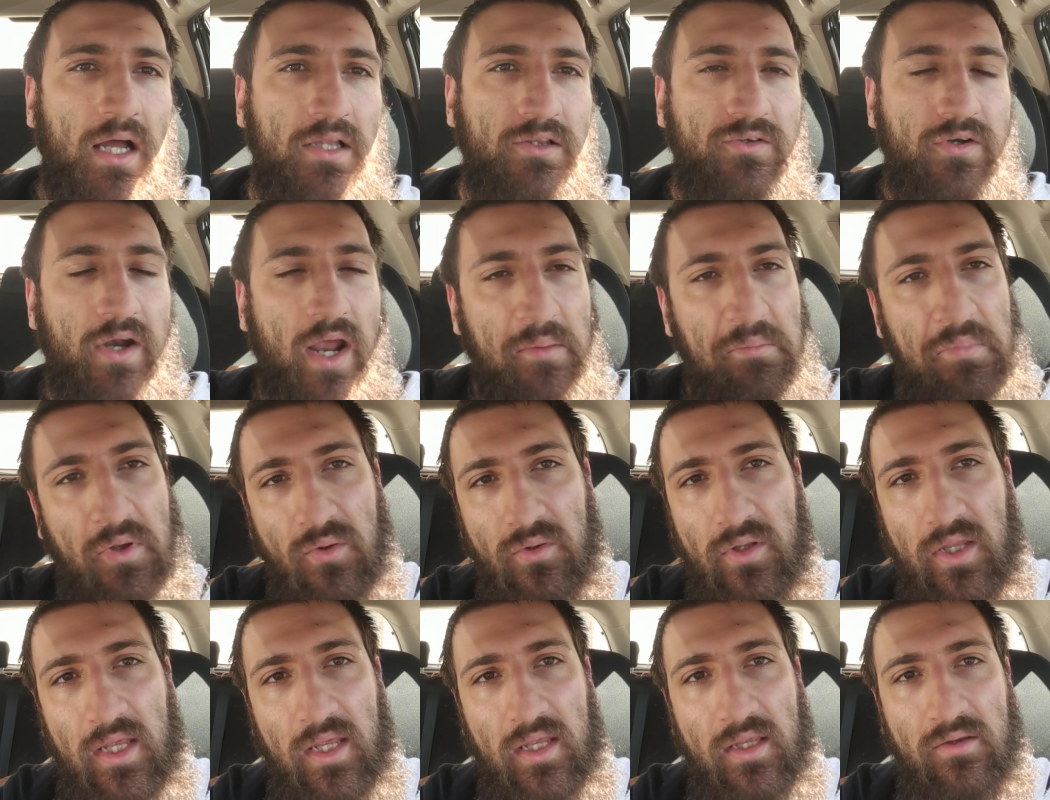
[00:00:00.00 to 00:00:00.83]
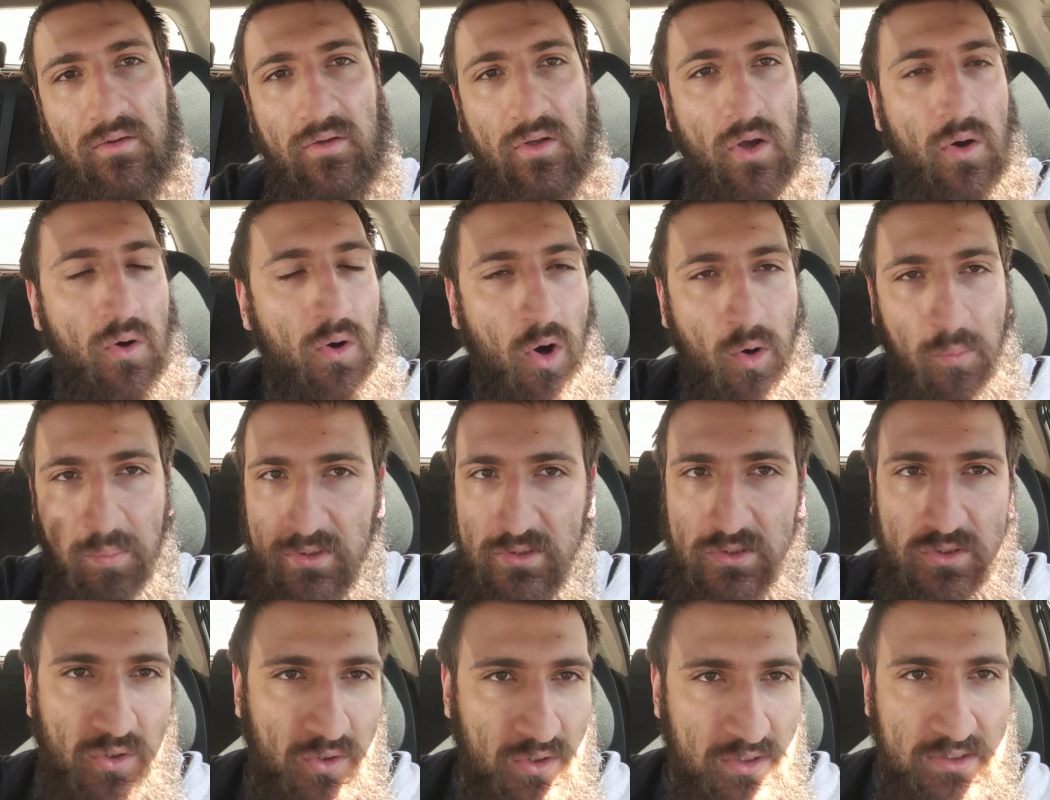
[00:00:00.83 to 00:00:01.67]
Try building
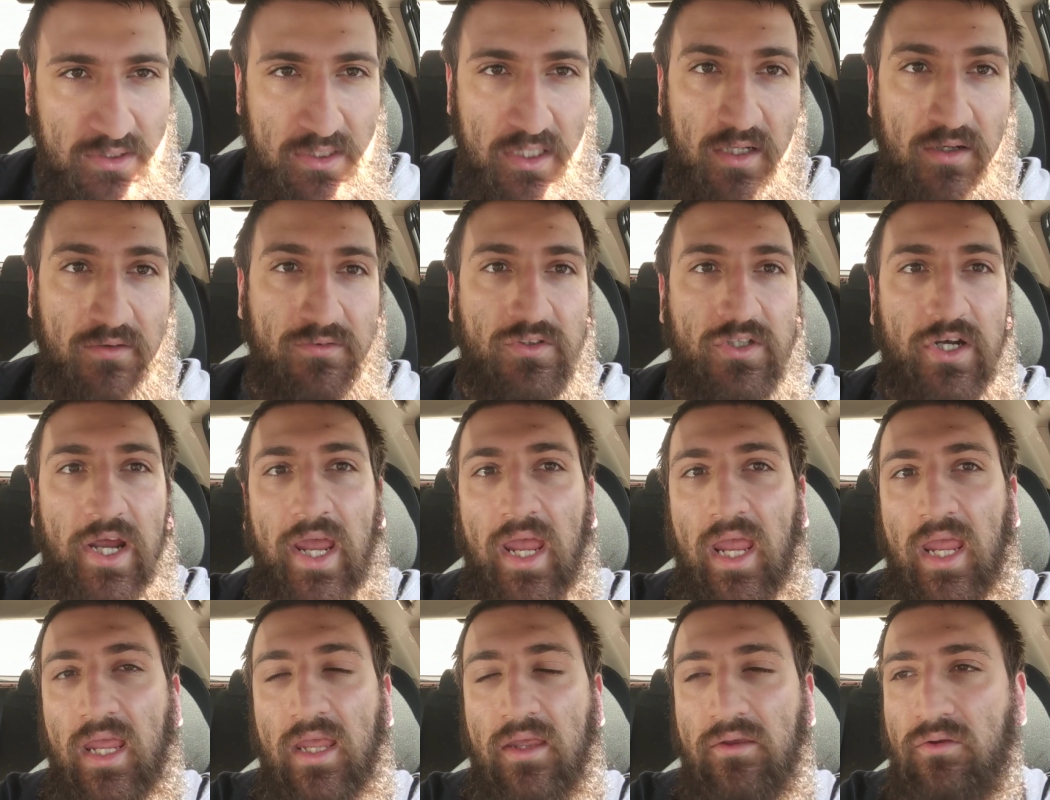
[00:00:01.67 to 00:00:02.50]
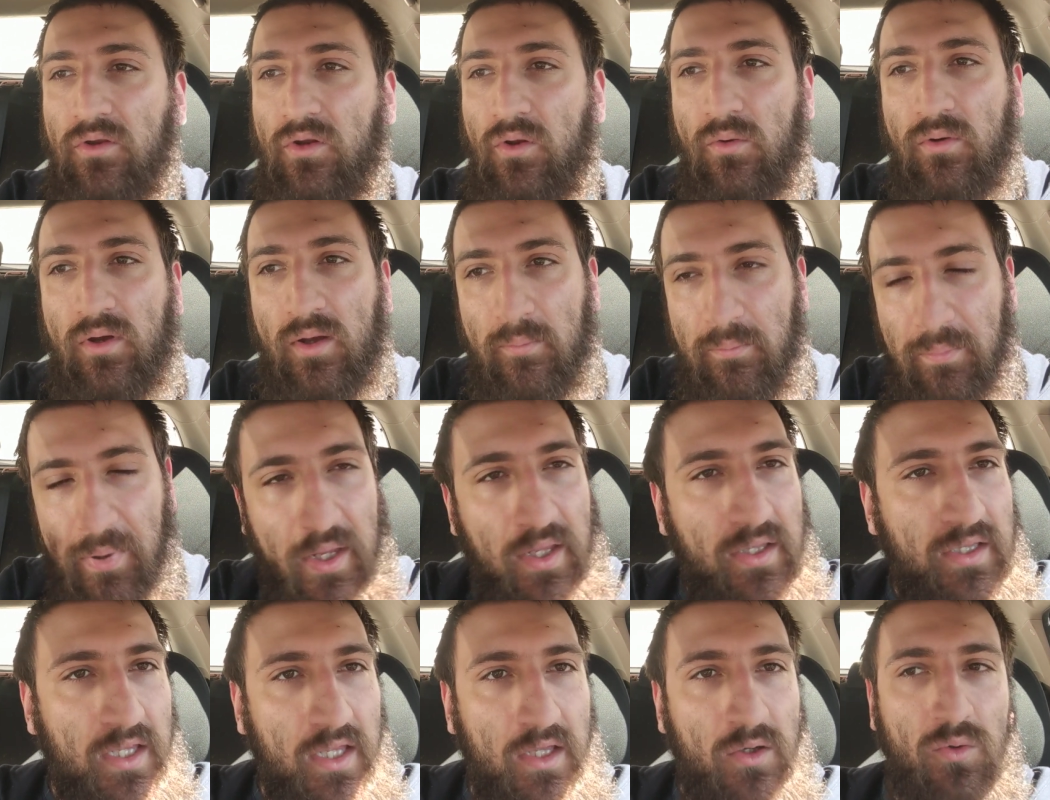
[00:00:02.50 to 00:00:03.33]
open source stuff, try
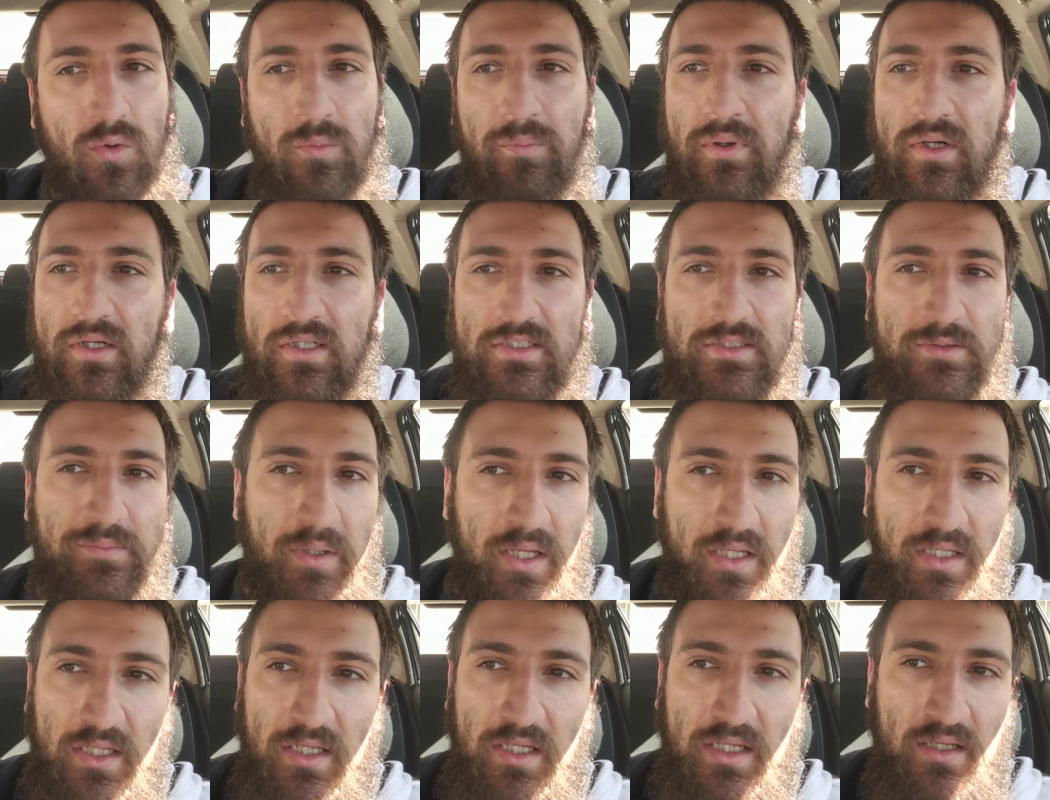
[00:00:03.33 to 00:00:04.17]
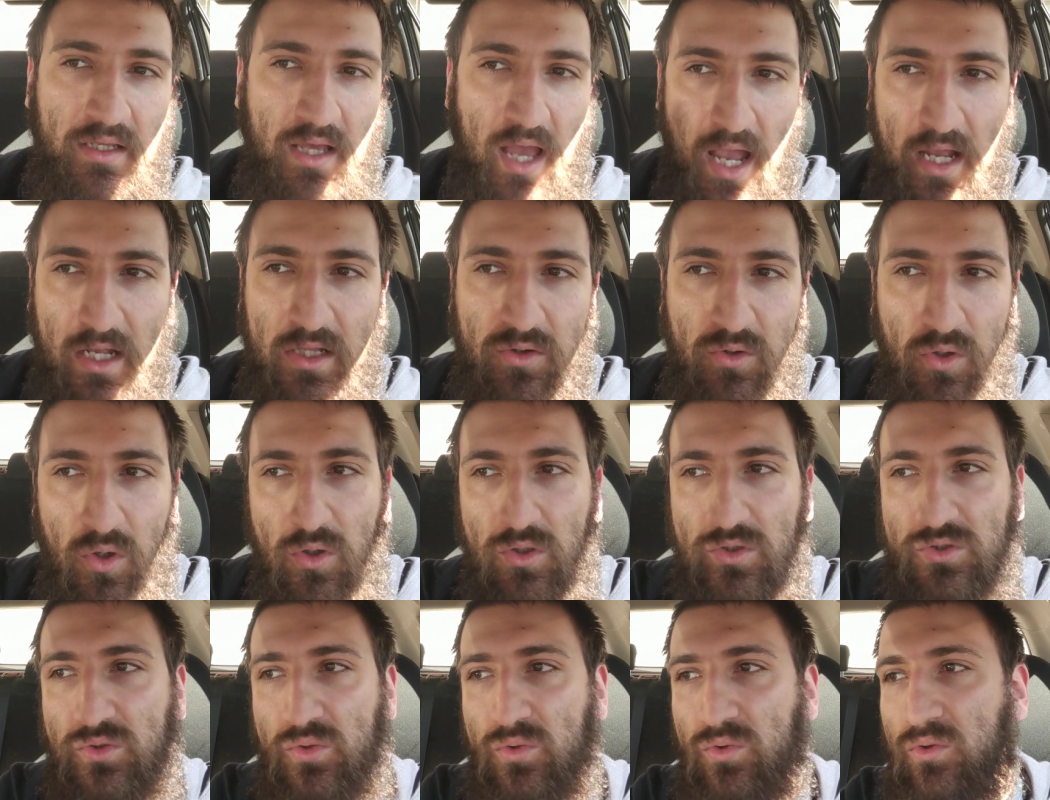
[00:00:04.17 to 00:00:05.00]
competing or participating in
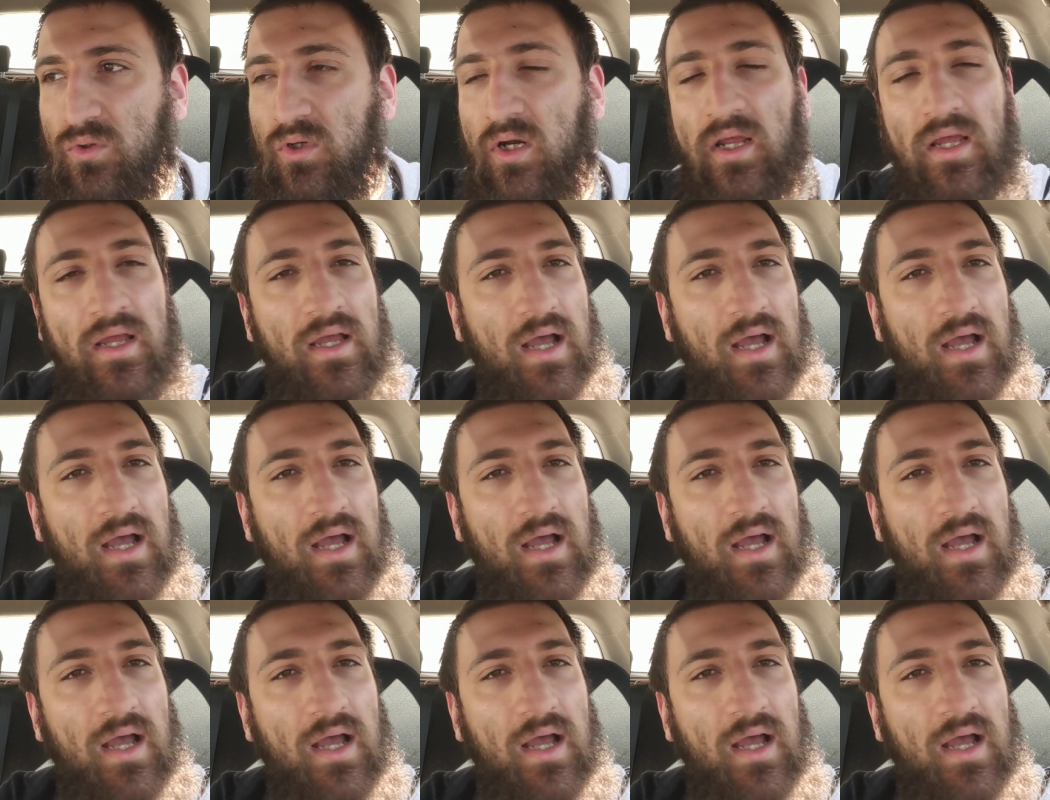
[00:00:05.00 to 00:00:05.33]
hackathons or